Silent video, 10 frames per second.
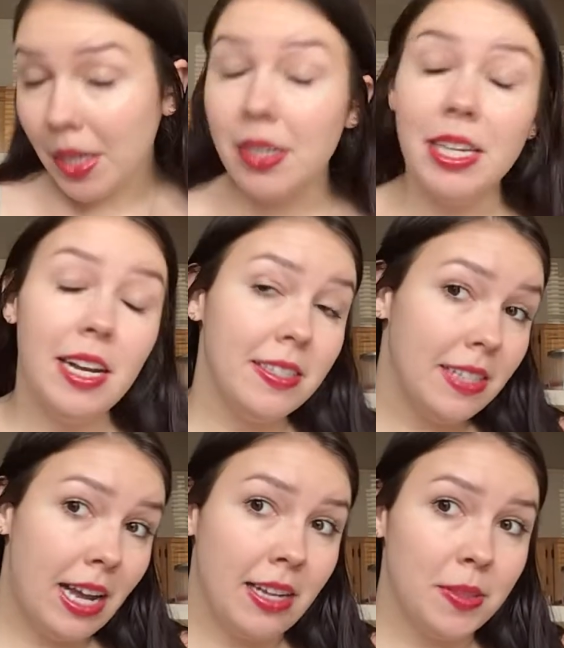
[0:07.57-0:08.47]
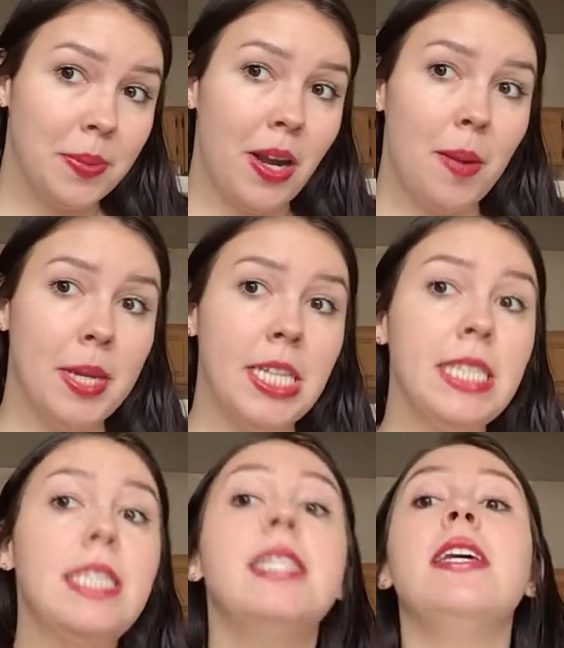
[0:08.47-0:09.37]
Yes, as
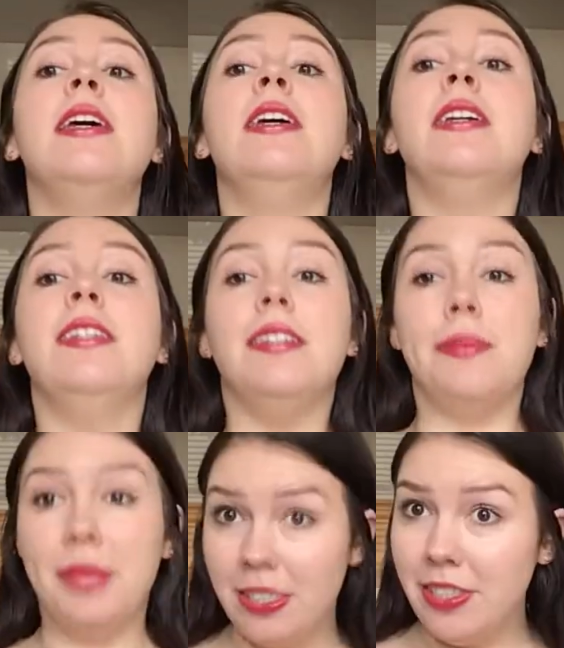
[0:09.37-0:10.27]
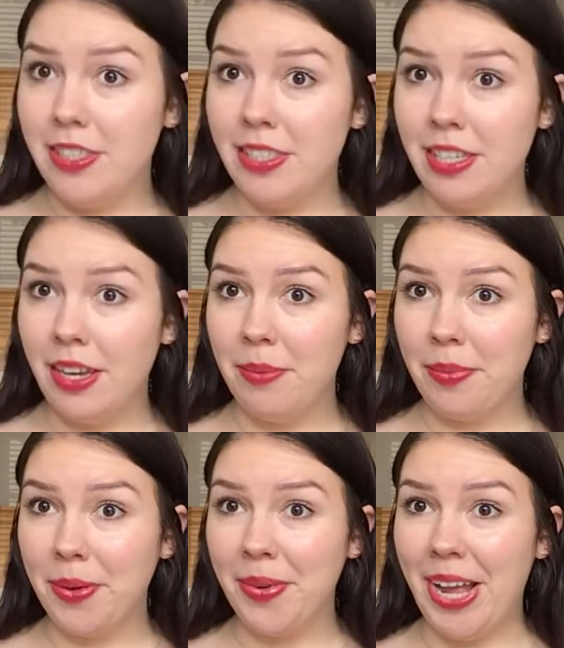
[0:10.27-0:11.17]
promised, Dimensions Kit
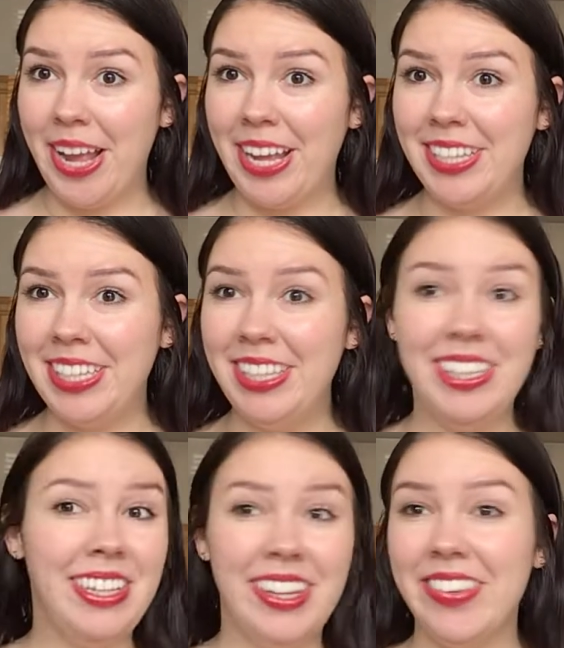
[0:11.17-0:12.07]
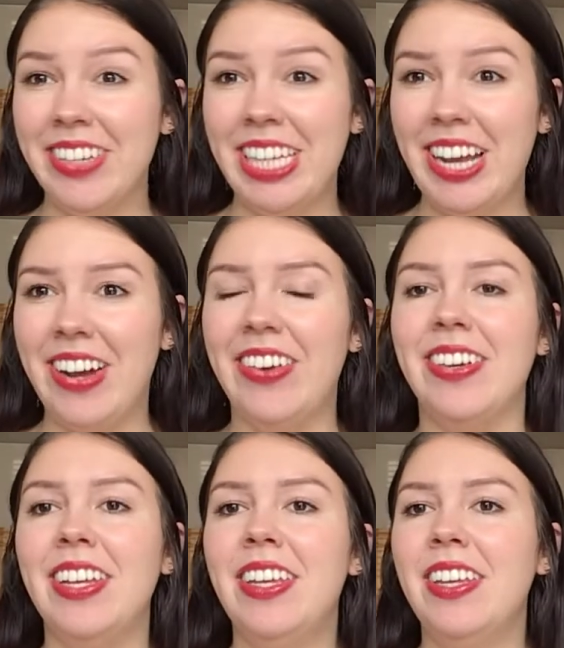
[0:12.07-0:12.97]
Parade. Here we go.
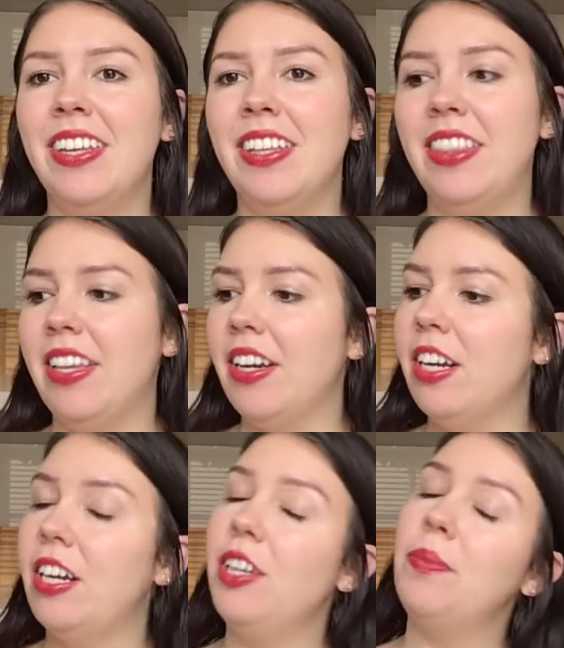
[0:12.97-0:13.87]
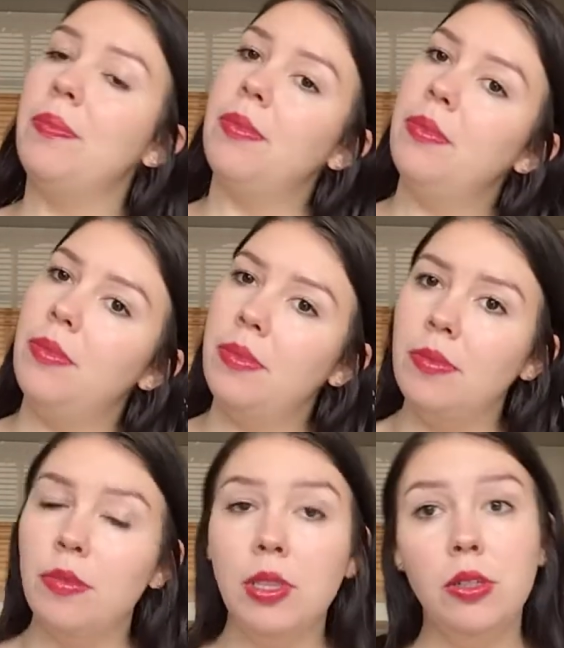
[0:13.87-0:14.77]
They're
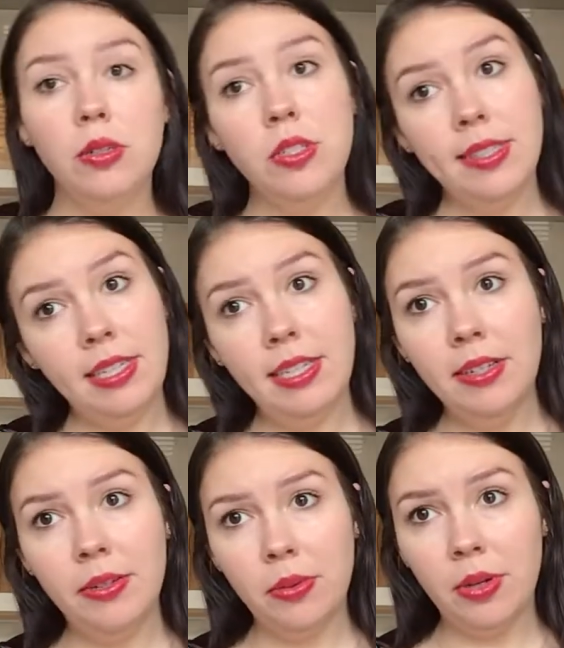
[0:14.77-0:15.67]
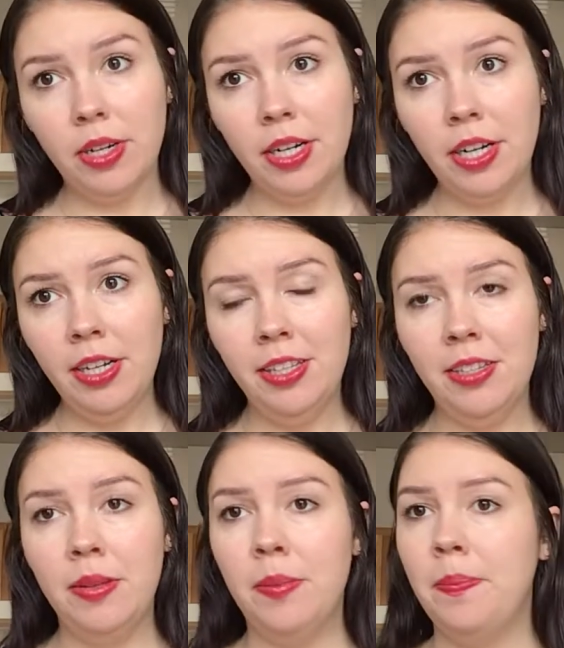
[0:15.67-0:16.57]
loosely in order.
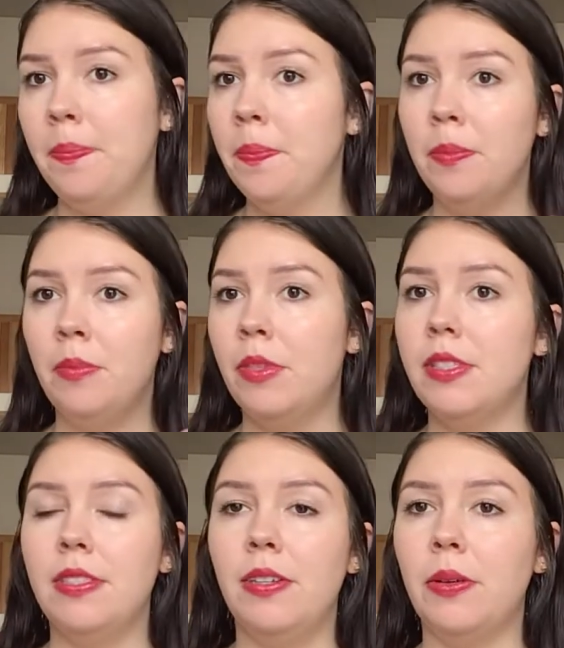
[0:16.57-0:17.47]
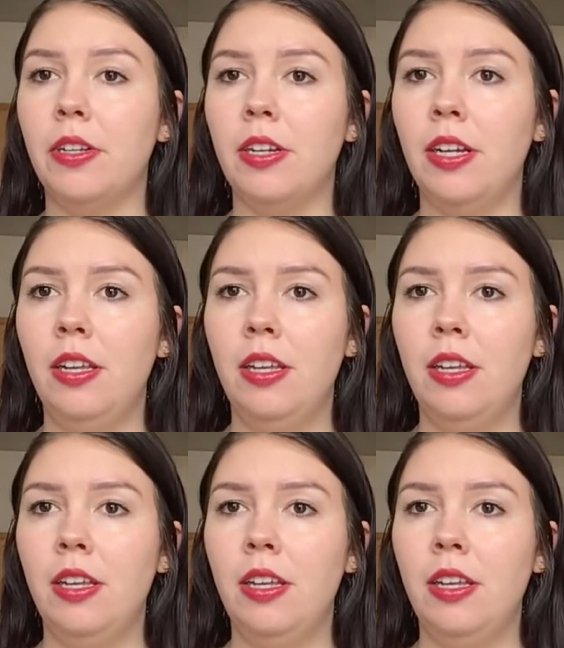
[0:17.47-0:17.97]
What's the order?